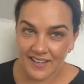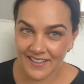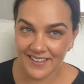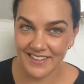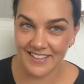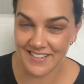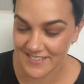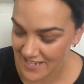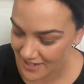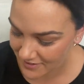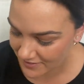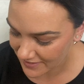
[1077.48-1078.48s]
you can
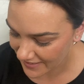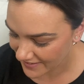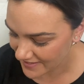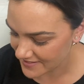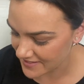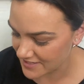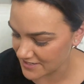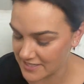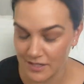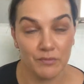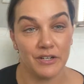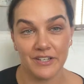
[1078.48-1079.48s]
tell, like, this is just
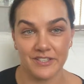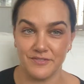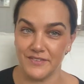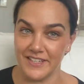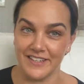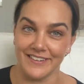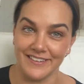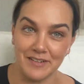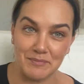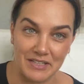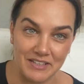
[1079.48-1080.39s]
the worst video